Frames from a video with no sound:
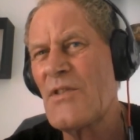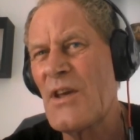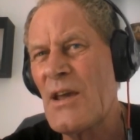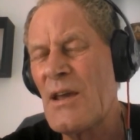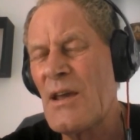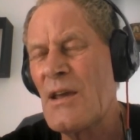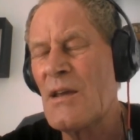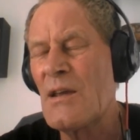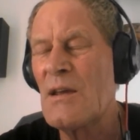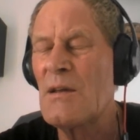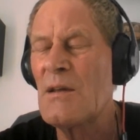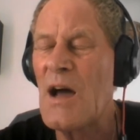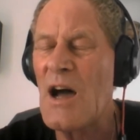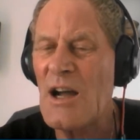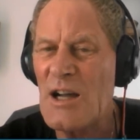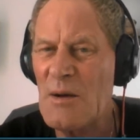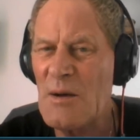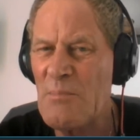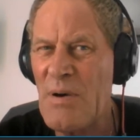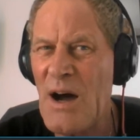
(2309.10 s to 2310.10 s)
the
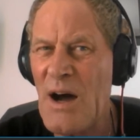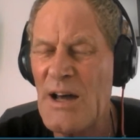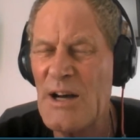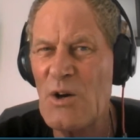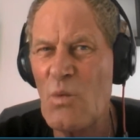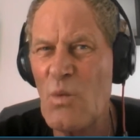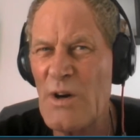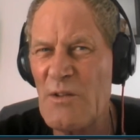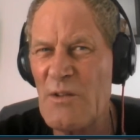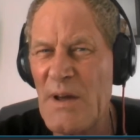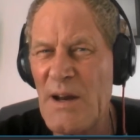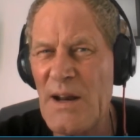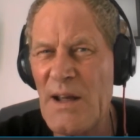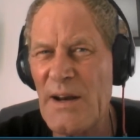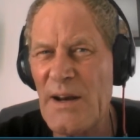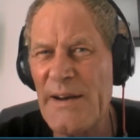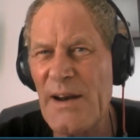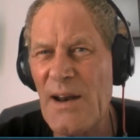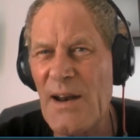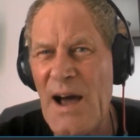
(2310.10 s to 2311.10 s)
Acapana would have
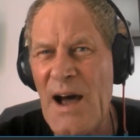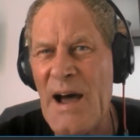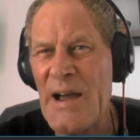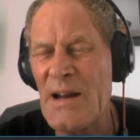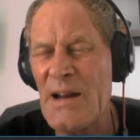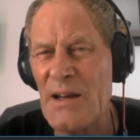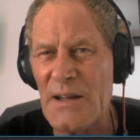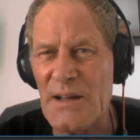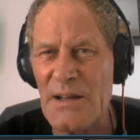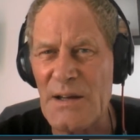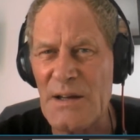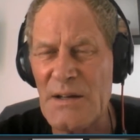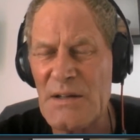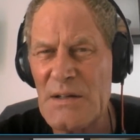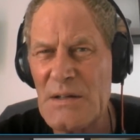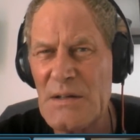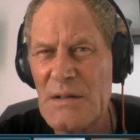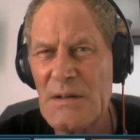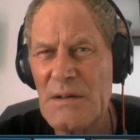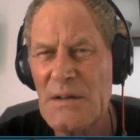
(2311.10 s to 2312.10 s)
been a little
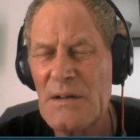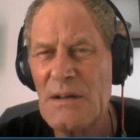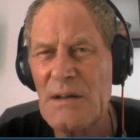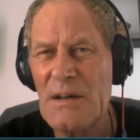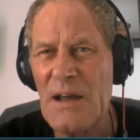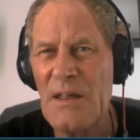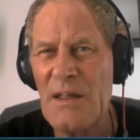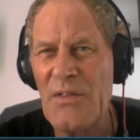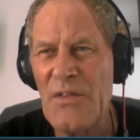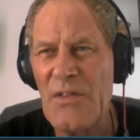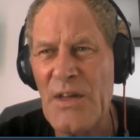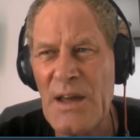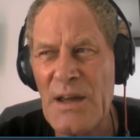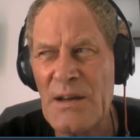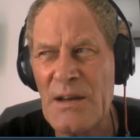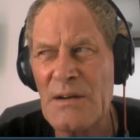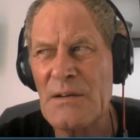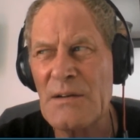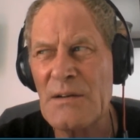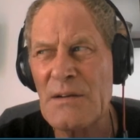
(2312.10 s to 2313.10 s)
island. And
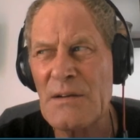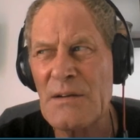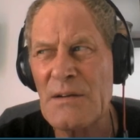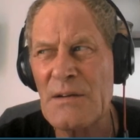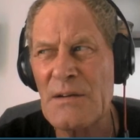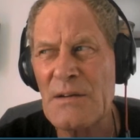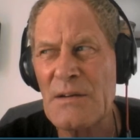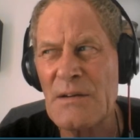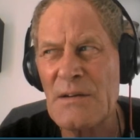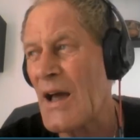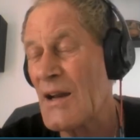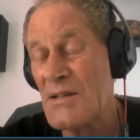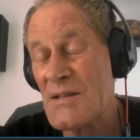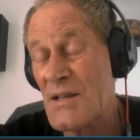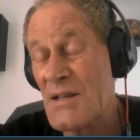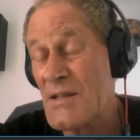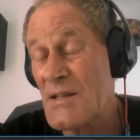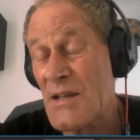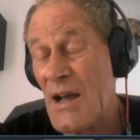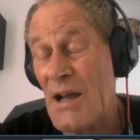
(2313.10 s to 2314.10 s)
then the
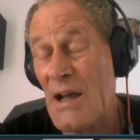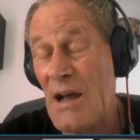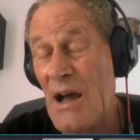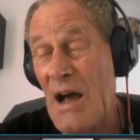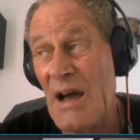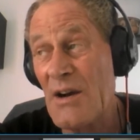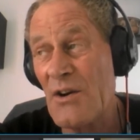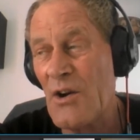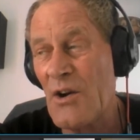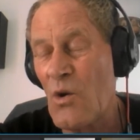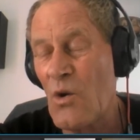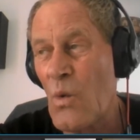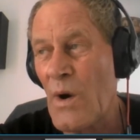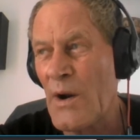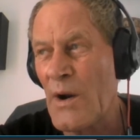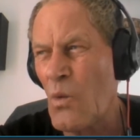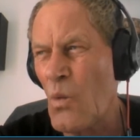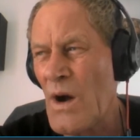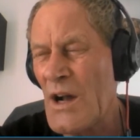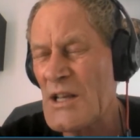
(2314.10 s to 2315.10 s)
Kalasasaya, I don't know
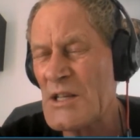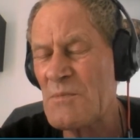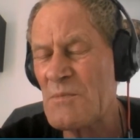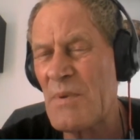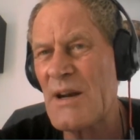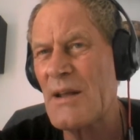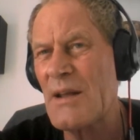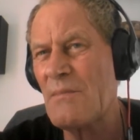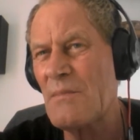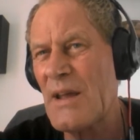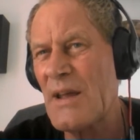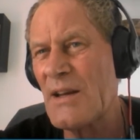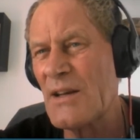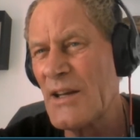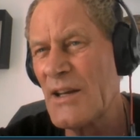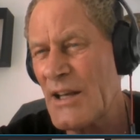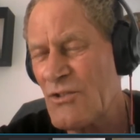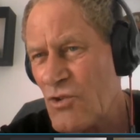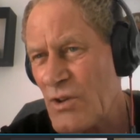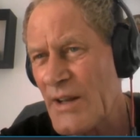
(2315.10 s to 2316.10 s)
what it was, but it
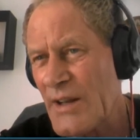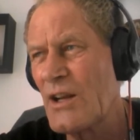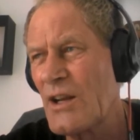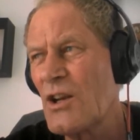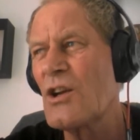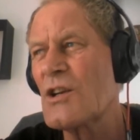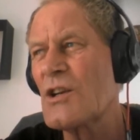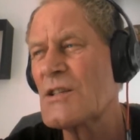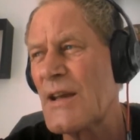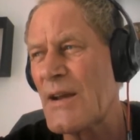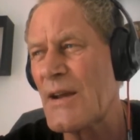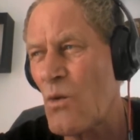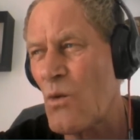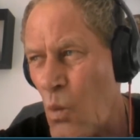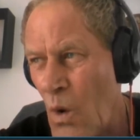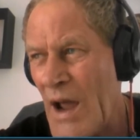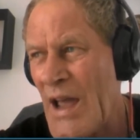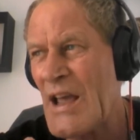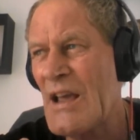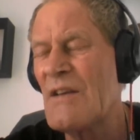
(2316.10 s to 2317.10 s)
literally looks like
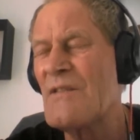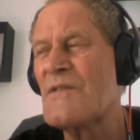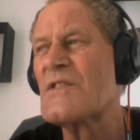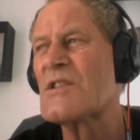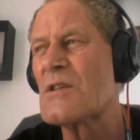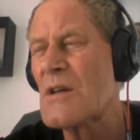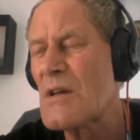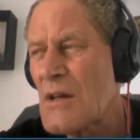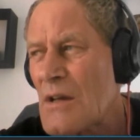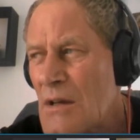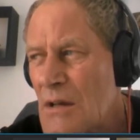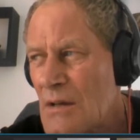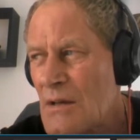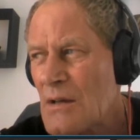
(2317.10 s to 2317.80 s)
waves